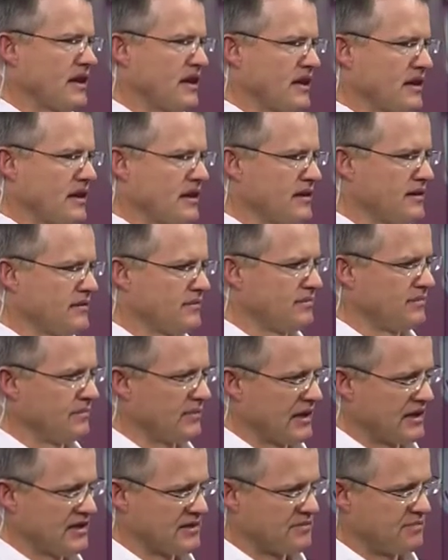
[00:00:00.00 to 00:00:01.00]
uh,
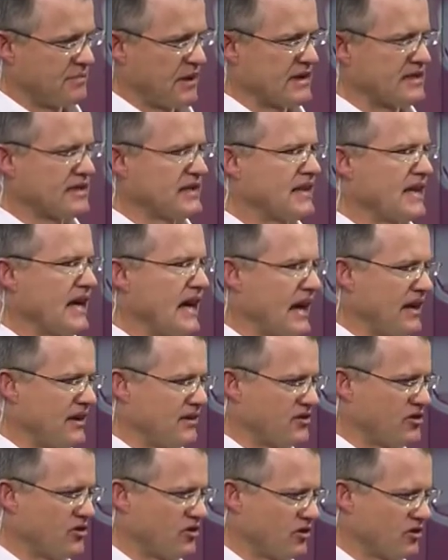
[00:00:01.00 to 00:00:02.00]
has basically
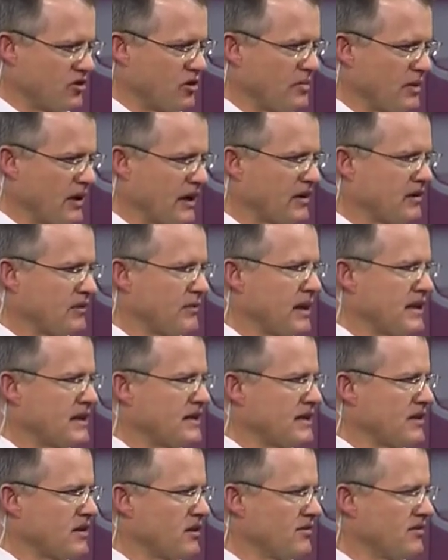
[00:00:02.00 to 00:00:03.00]
added to the group
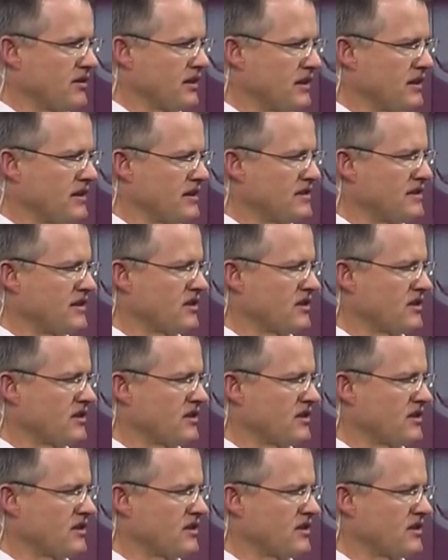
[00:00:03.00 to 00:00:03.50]
incrementally over the years.